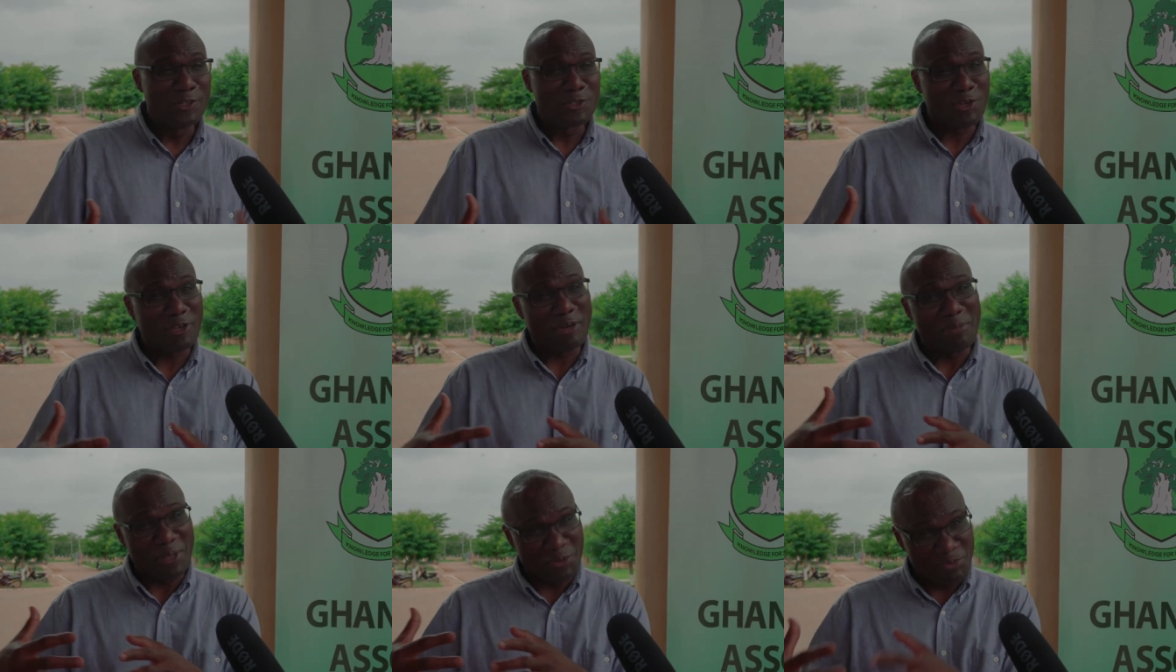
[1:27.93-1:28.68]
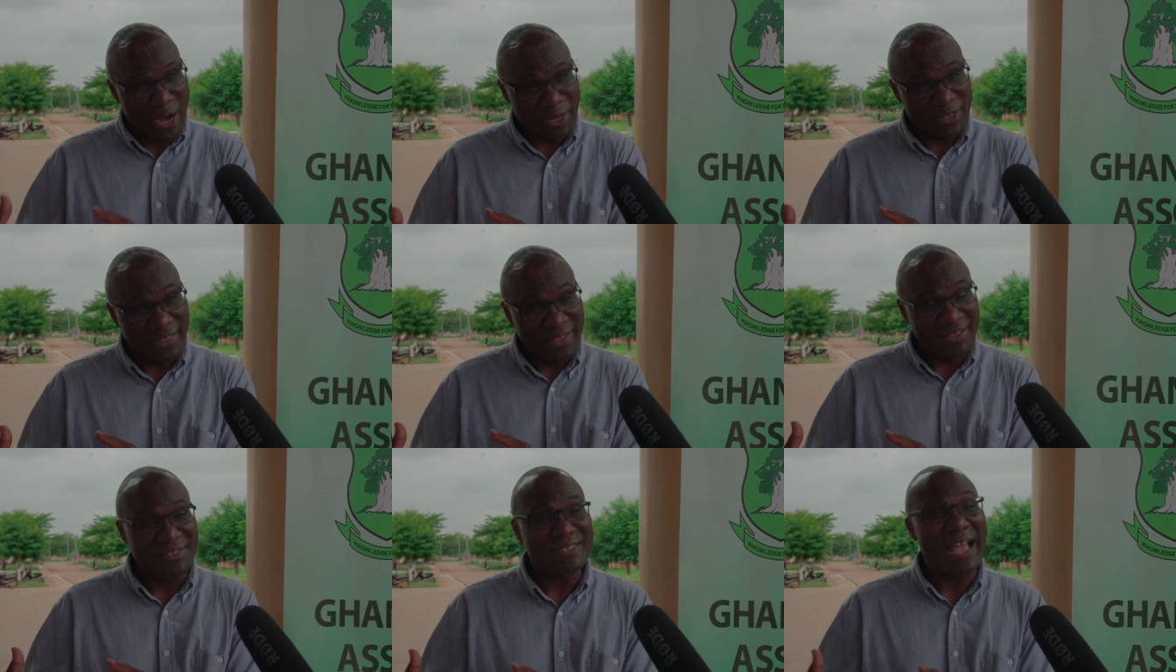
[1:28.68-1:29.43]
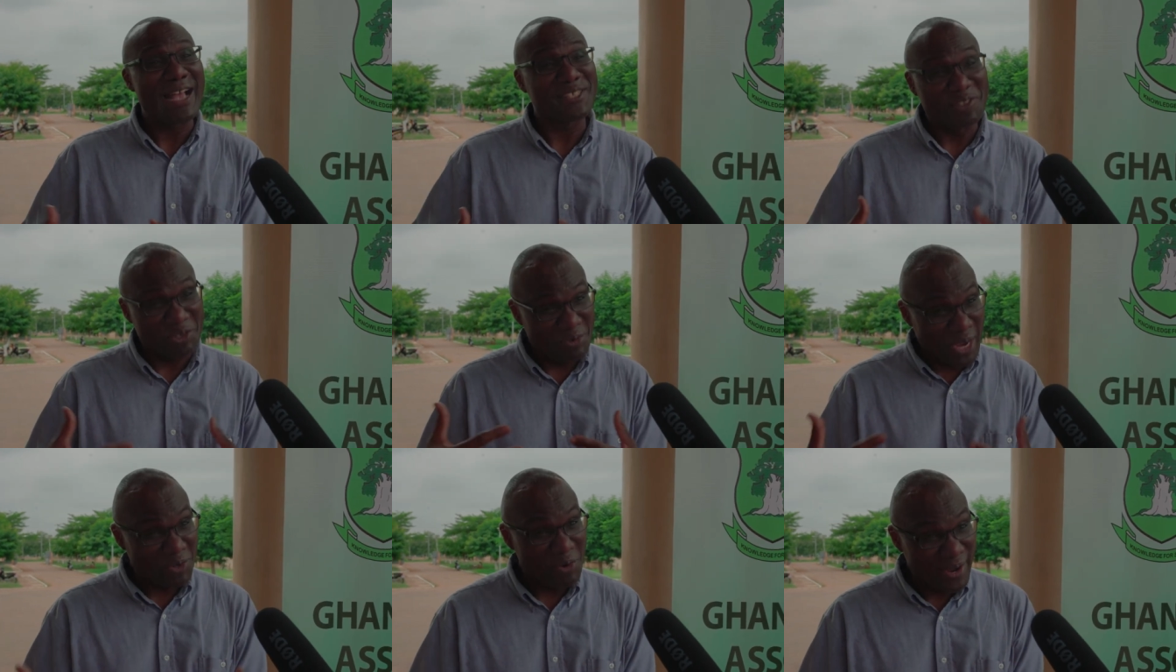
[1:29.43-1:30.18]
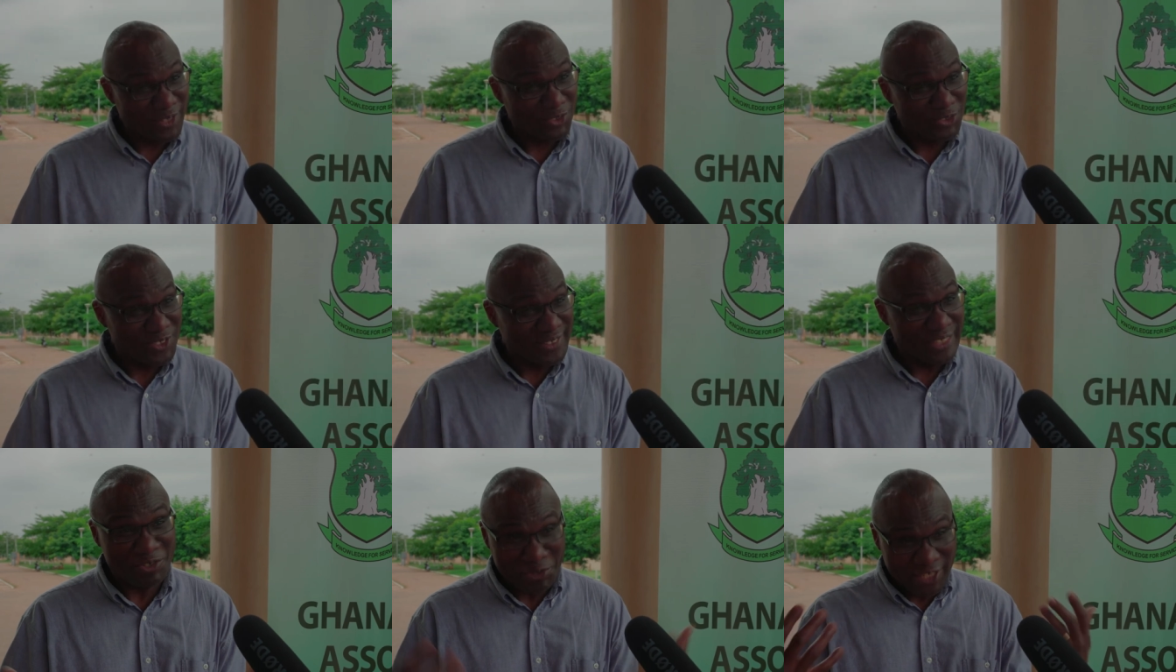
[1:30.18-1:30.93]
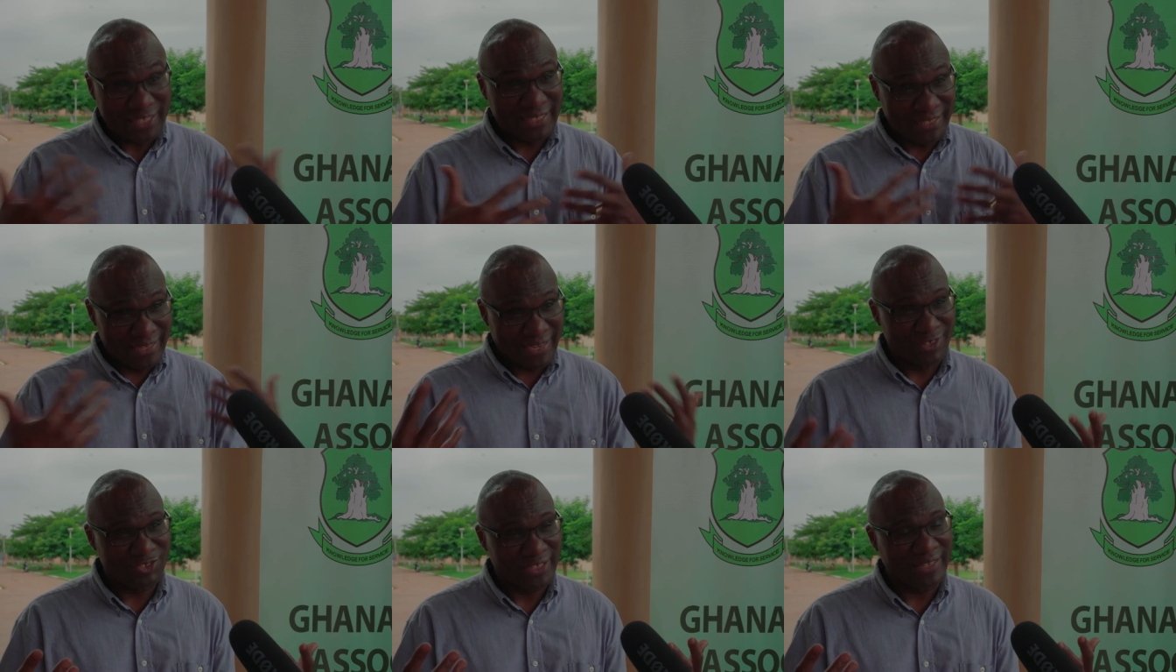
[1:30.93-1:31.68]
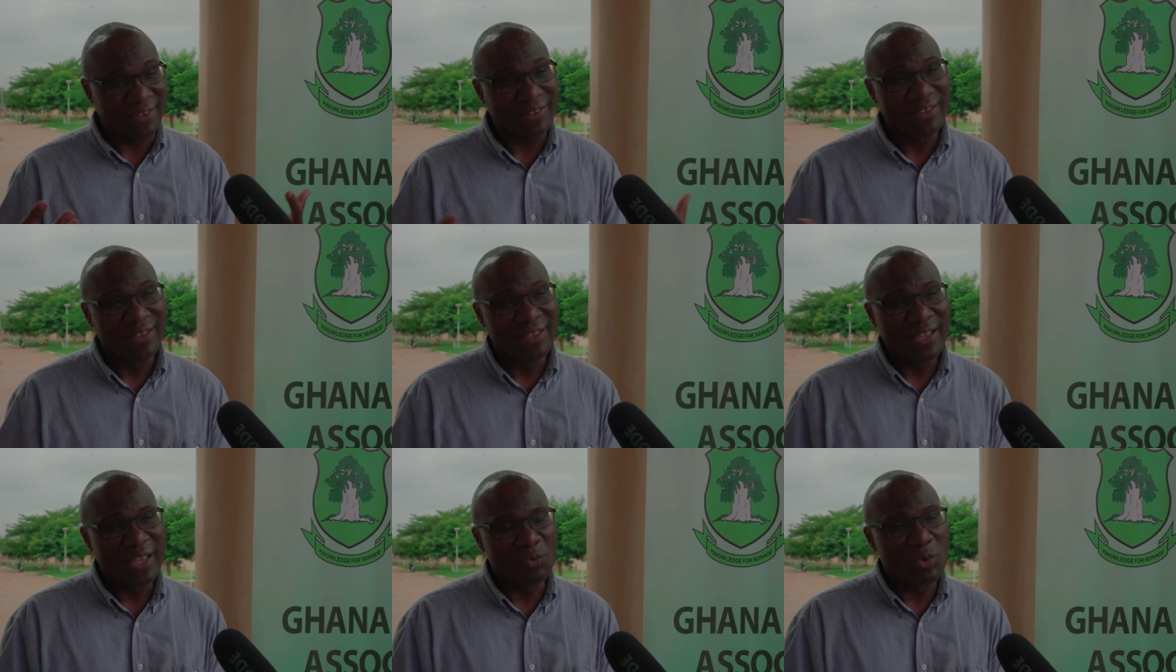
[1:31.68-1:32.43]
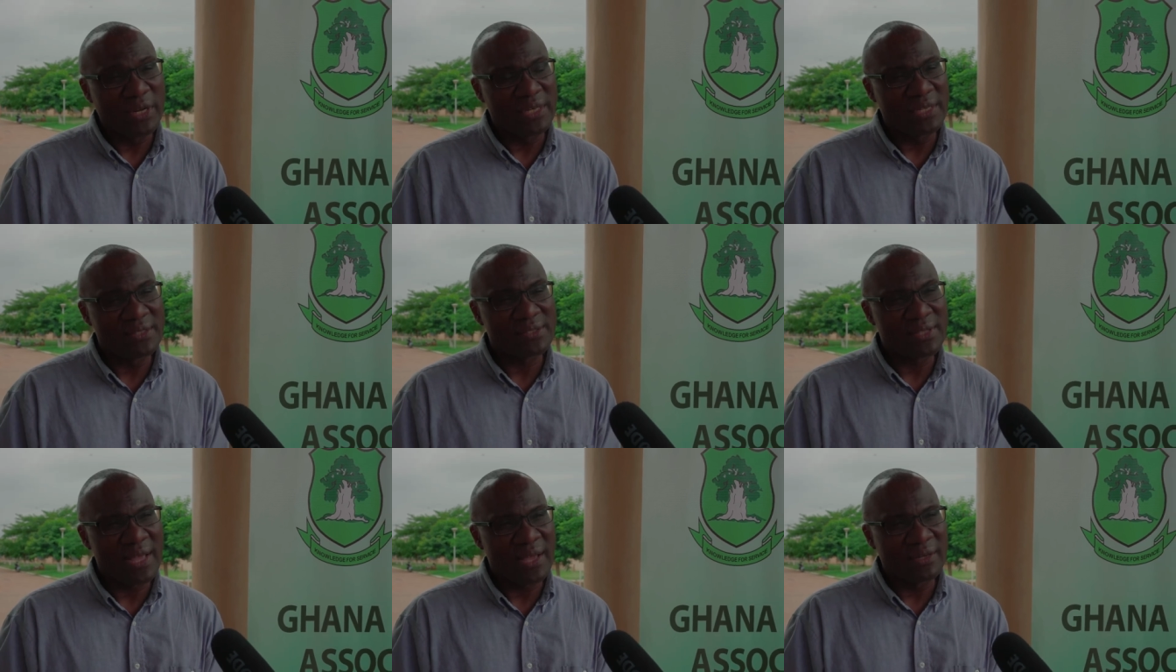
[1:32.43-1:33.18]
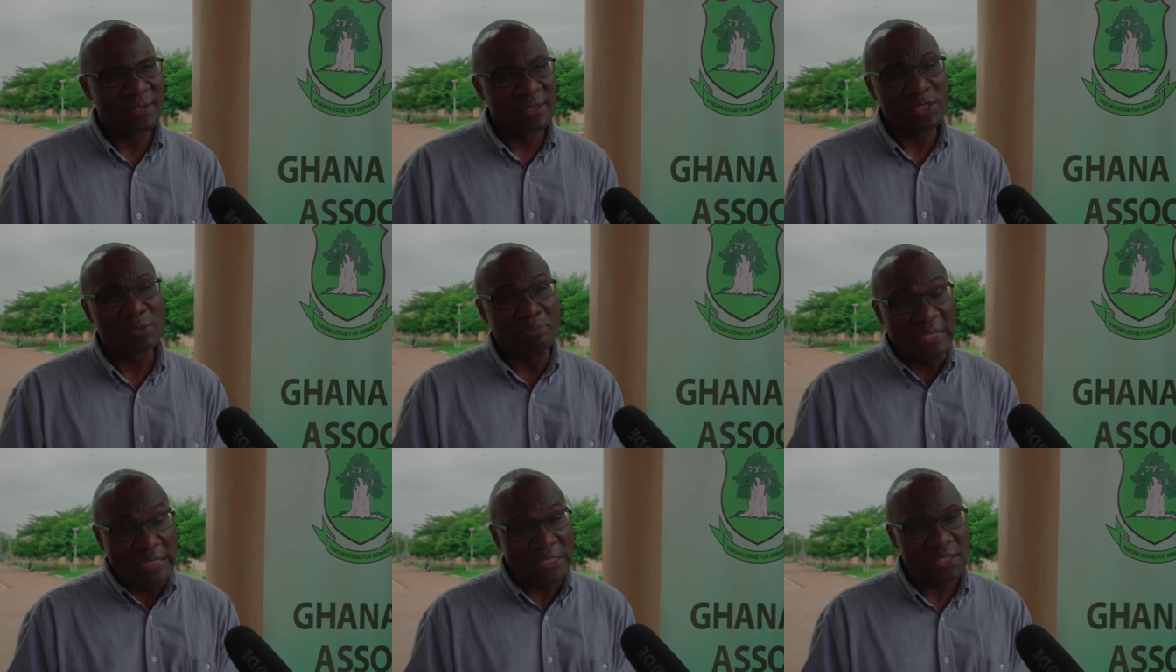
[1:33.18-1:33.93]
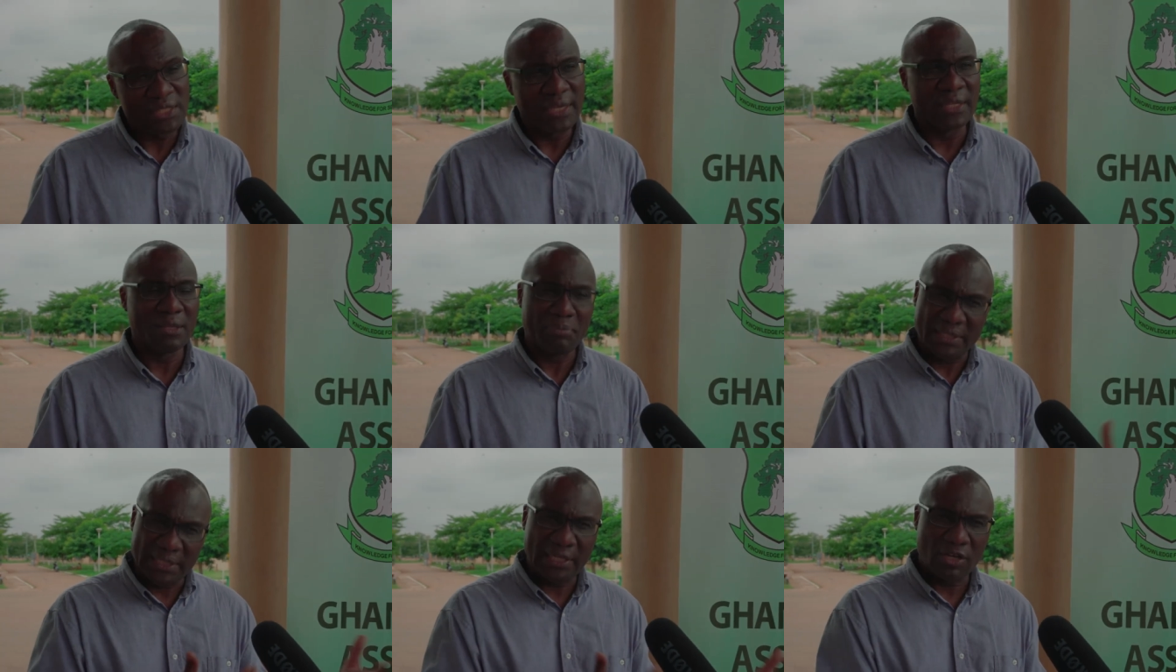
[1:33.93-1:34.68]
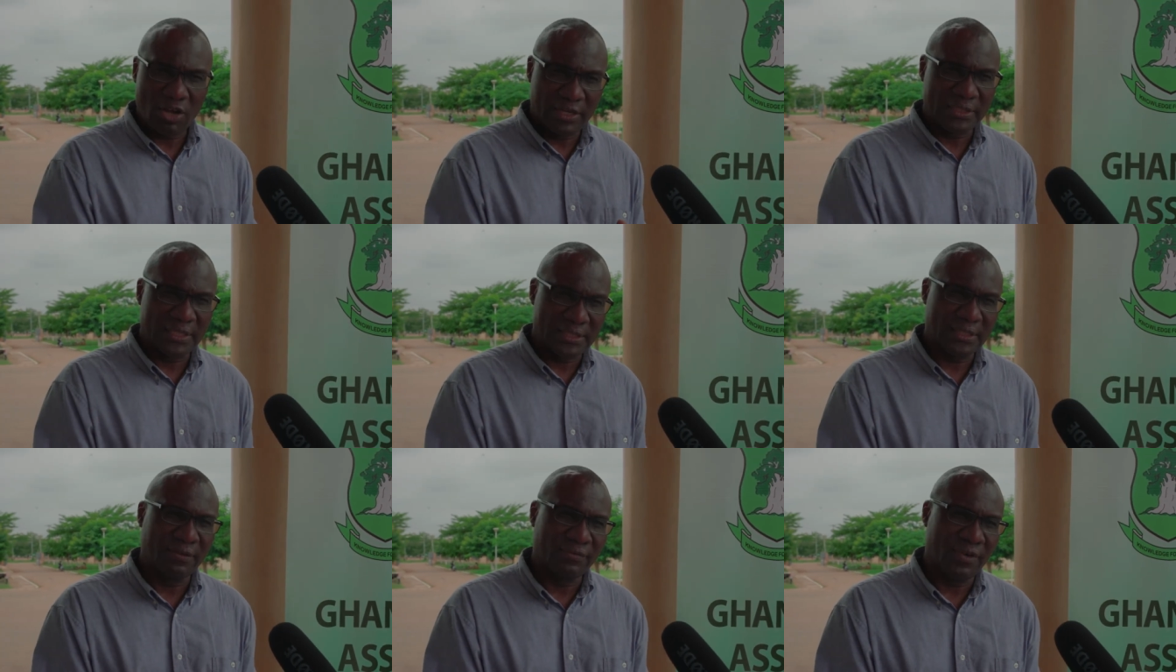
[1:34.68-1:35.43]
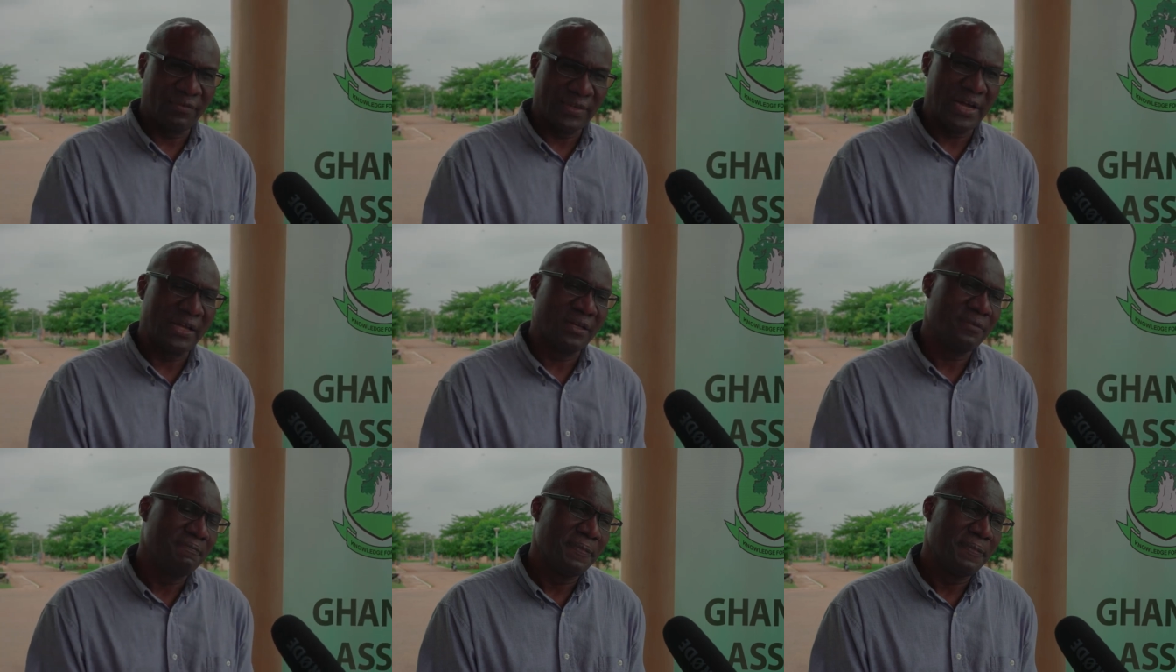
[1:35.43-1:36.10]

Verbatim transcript: talking about the right things, asking the right questions, and critically engaging in what it is that this means in the particular context of, of Ghana.